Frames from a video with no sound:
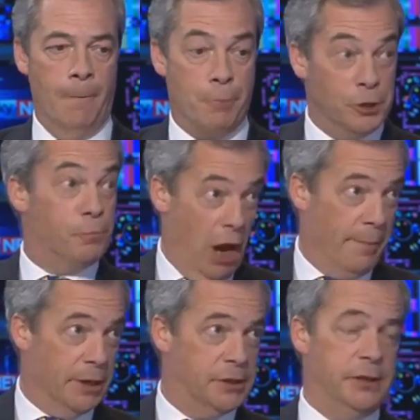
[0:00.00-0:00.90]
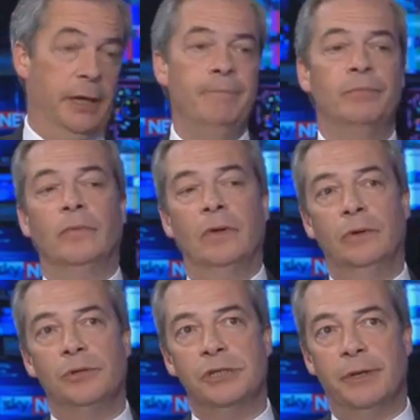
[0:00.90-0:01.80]
British Prime Minister
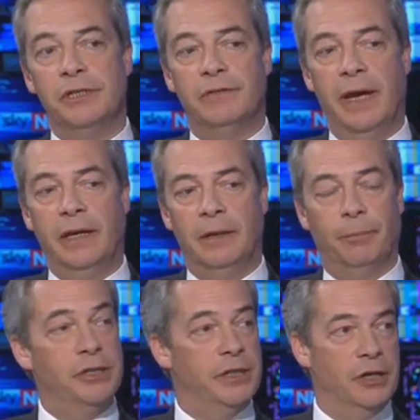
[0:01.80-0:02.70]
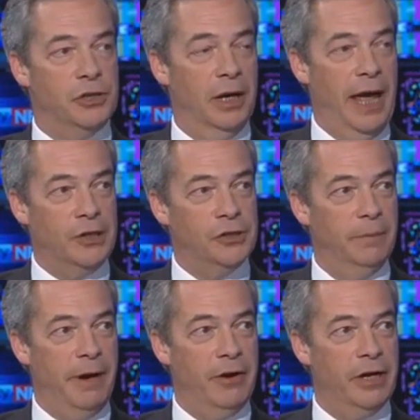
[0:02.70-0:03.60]
was to intervene in a presidential election,
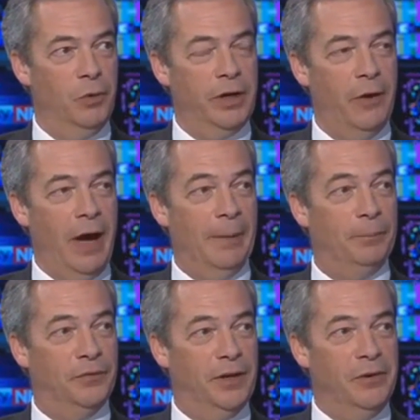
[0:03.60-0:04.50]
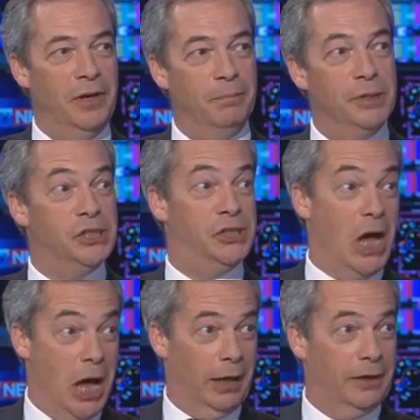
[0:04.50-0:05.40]
America would go absolutely
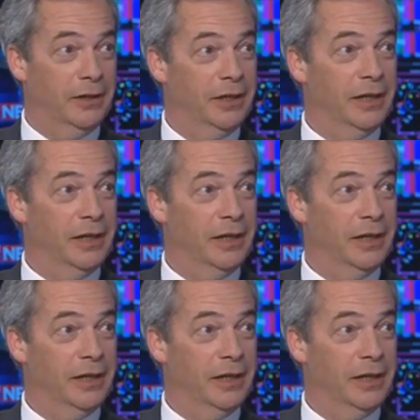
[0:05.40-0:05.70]
berserk